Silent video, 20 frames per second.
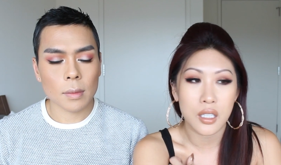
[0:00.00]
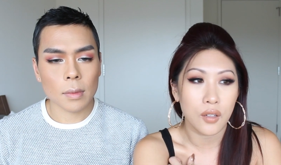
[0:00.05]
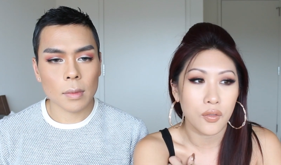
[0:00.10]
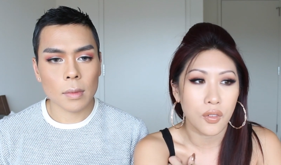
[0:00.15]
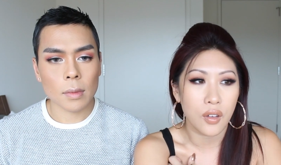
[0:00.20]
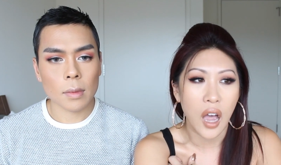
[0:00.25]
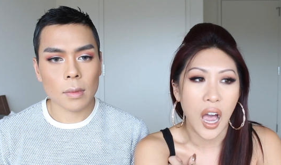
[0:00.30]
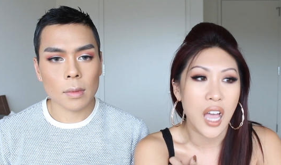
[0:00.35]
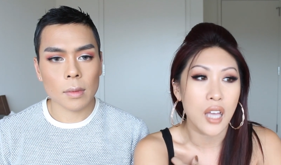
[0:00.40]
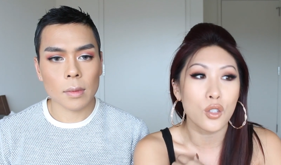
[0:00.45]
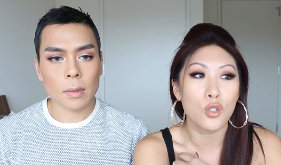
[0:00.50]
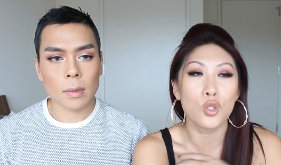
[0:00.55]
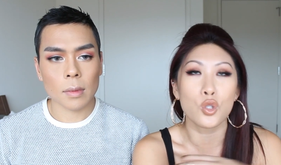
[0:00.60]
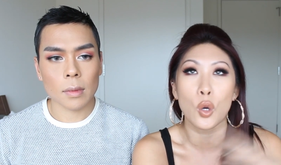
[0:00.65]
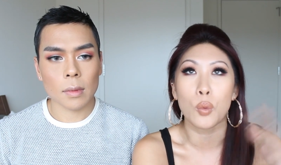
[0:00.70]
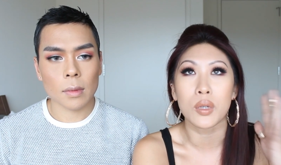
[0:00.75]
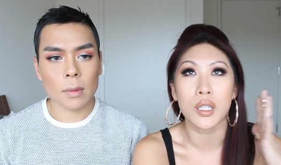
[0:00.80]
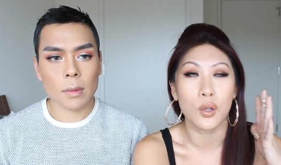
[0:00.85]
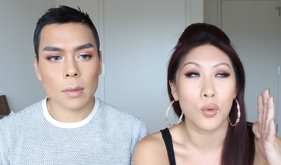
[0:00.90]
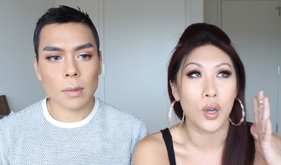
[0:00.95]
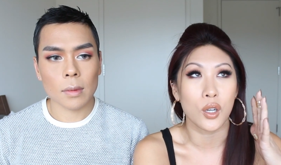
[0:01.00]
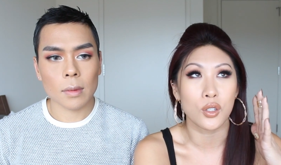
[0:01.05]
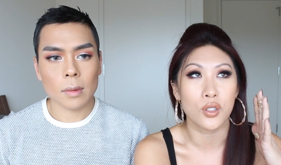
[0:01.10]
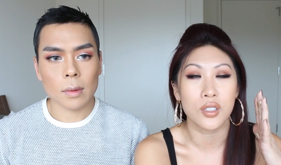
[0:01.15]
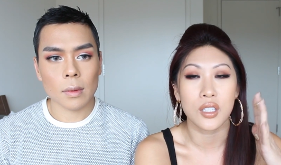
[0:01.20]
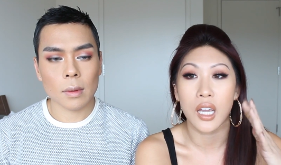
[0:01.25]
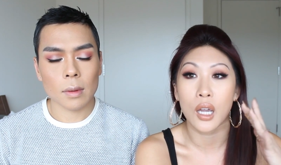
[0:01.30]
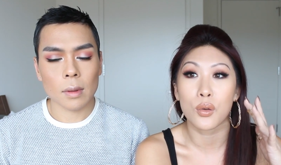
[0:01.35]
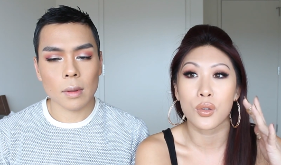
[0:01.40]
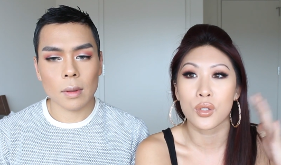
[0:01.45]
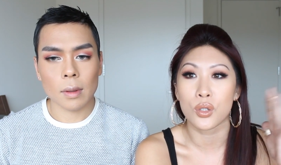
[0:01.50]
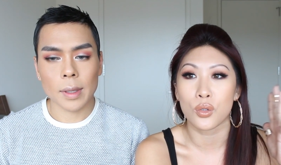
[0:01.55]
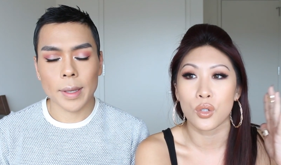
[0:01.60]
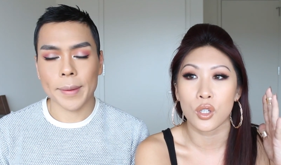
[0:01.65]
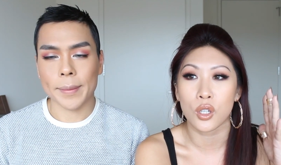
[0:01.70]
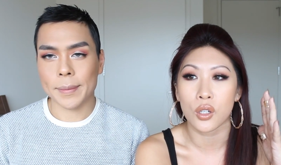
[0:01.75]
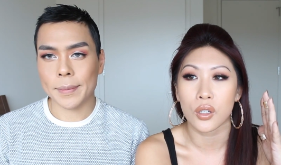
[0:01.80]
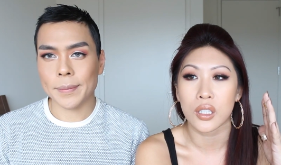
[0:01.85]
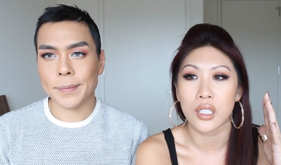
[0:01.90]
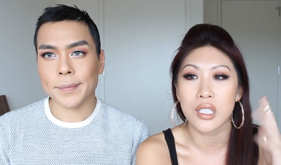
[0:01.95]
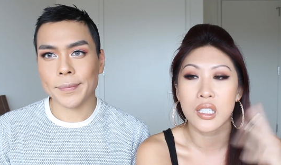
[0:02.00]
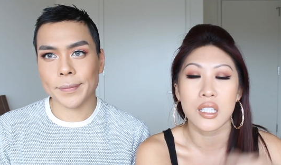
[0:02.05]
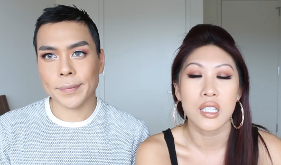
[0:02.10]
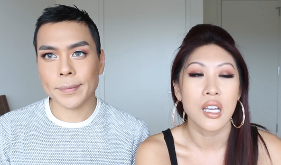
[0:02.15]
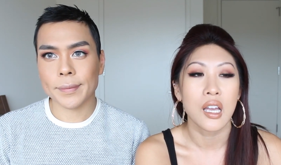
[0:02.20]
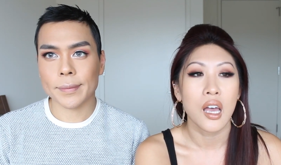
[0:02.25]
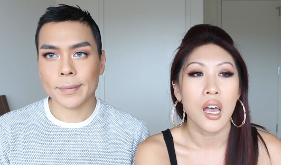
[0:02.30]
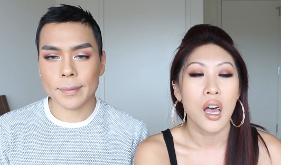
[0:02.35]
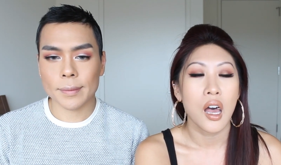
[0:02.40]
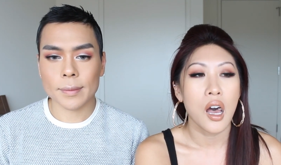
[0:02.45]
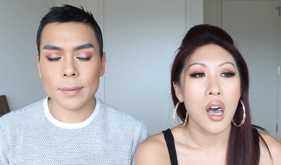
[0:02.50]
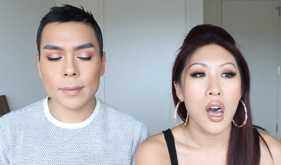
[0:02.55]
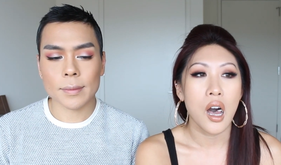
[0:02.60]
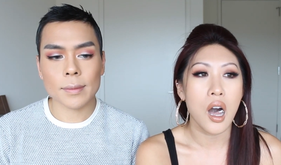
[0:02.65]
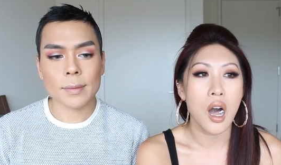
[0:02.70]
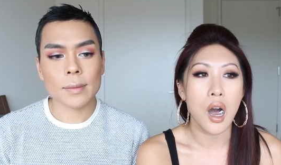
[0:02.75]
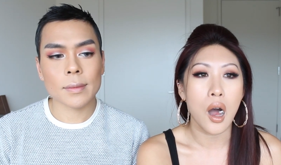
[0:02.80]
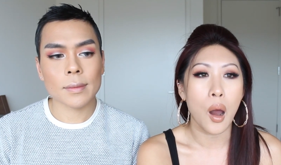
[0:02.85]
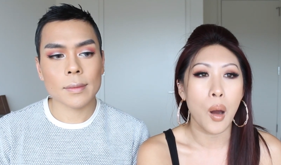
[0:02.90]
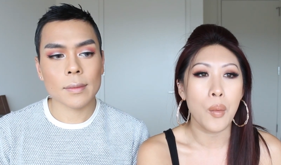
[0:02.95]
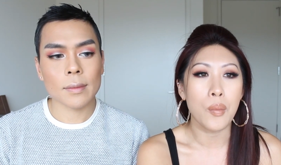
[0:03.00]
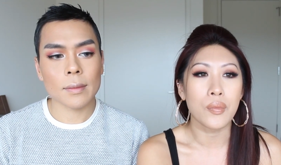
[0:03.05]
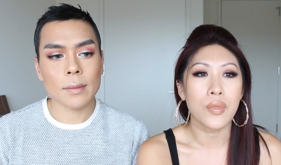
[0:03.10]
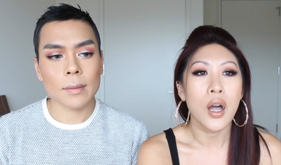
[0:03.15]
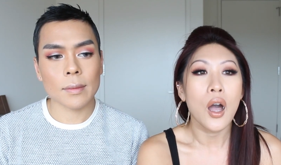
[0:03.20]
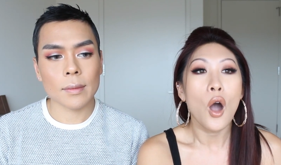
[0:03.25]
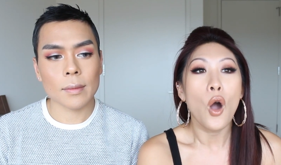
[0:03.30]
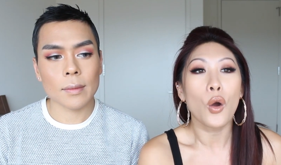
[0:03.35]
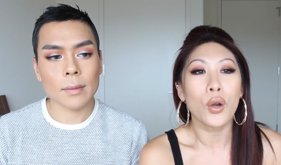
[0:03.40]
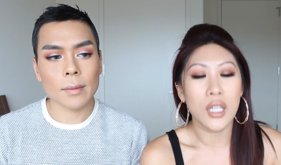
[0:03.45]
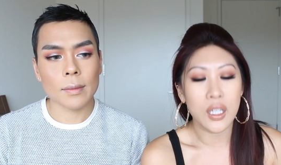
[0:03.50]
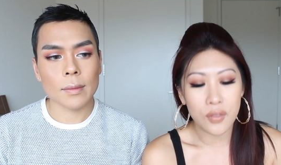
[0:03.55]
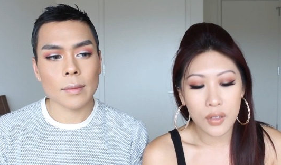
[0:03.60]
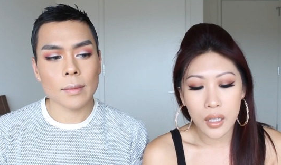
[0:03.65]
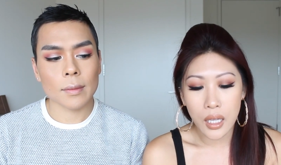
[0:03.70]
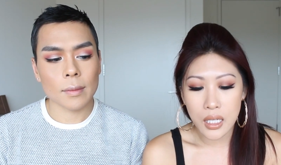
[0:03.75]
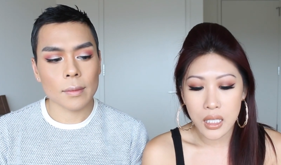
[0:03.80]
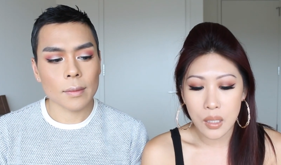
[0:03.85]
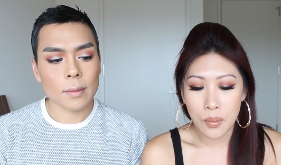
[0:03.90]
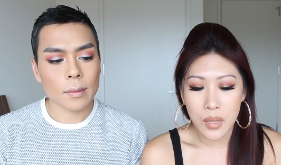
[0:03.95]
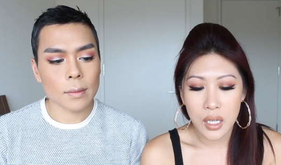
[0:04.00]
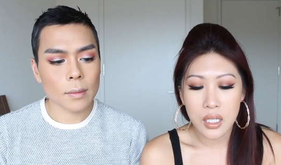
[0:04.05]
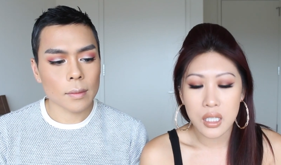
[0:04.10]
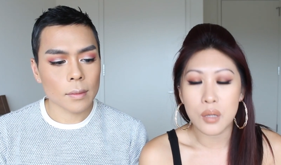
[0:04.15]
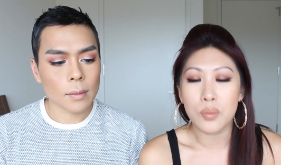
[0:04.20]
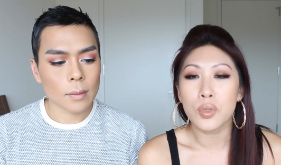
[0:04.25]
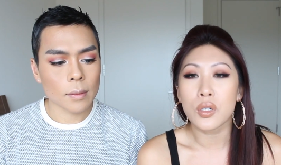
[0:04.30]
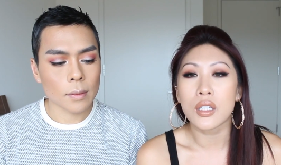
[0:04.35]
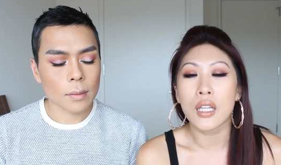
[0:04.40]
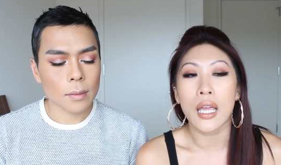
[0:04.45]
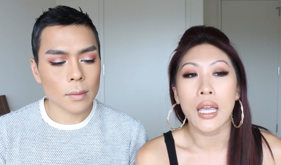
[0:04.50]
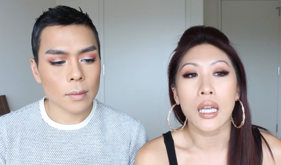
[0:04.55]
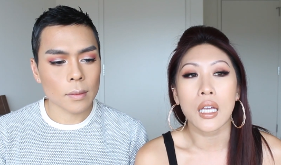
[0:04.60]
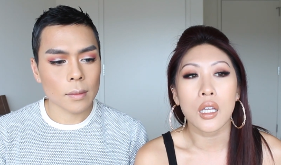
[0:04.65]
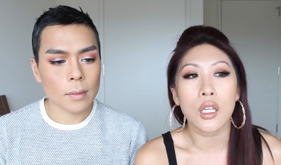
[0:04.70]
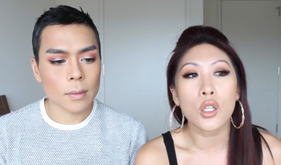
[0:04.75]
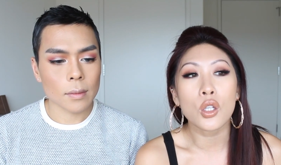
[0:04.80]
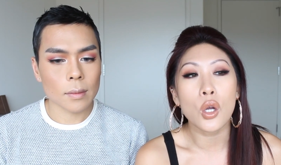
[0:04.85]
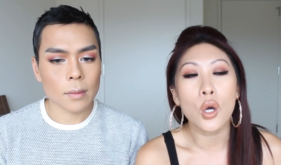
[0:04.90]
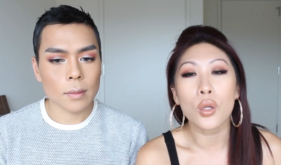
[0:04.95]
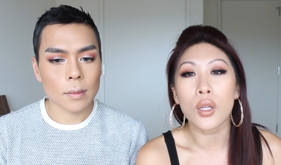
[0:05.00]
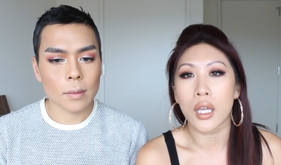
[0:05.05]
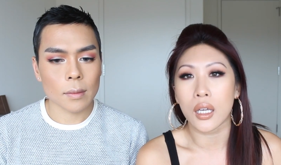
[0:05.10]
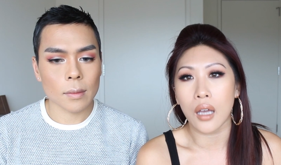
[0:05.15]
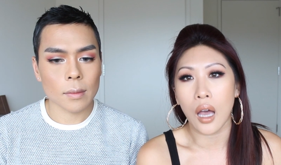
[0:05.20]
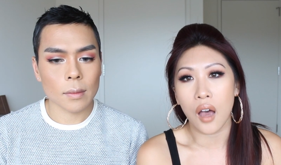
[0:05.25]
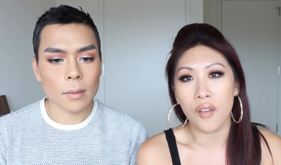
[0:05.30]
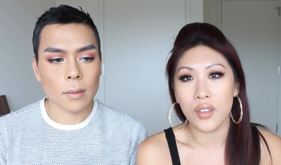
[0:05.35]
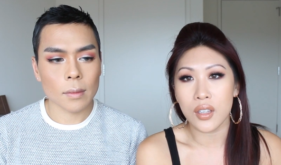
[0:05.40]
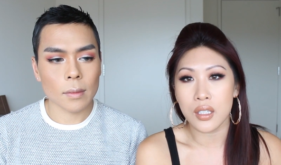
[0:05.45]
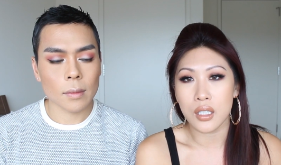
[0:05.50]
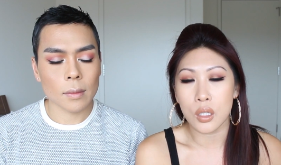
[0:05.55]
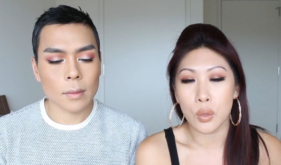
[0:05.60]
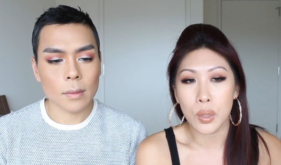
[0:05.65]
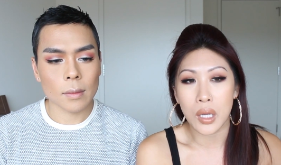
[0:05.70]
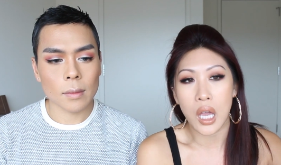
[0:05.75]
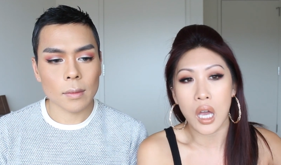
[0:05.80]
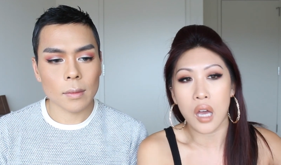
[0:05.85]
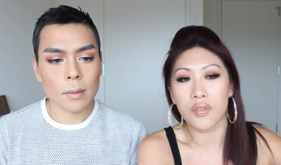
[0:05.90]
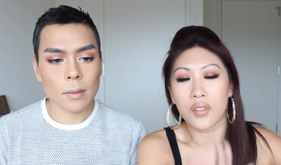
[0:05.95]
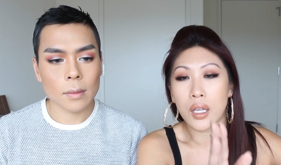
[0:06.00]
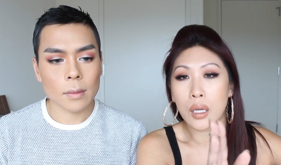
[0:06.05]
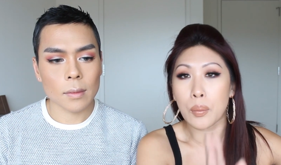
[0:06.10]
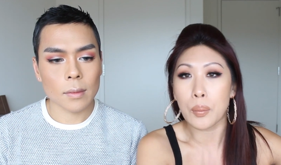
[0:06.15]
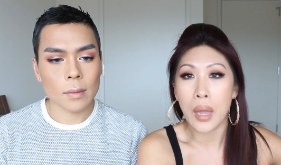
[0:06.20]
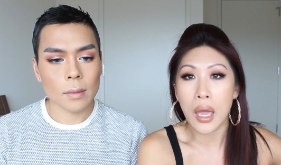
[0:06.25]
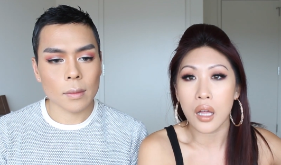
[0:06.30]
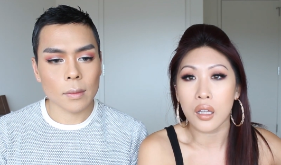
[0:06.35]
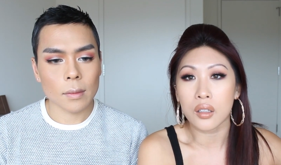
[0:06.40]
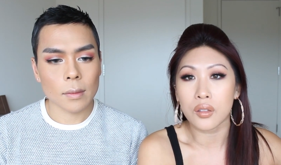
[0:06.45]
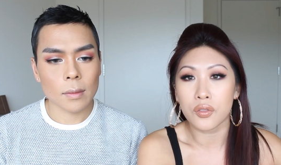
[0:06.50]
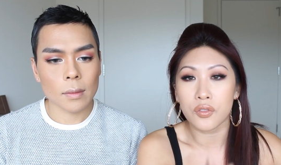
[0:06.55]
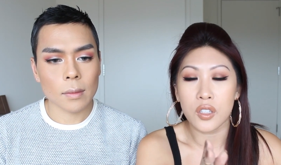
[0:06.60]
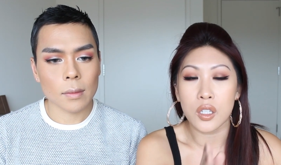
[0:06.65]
Speaker 1: stuff, I had so many questions. Like I was so yeah. curious um, or even like something simple like you know like obviously we have like male and